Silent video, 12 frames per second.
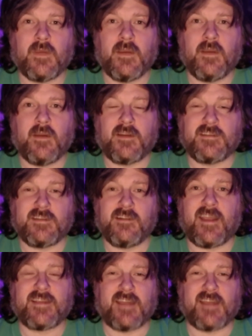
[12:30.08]
Until
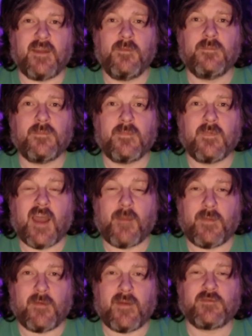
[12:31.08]
next time, happy
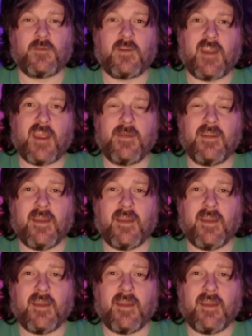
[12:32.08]
retro gaming,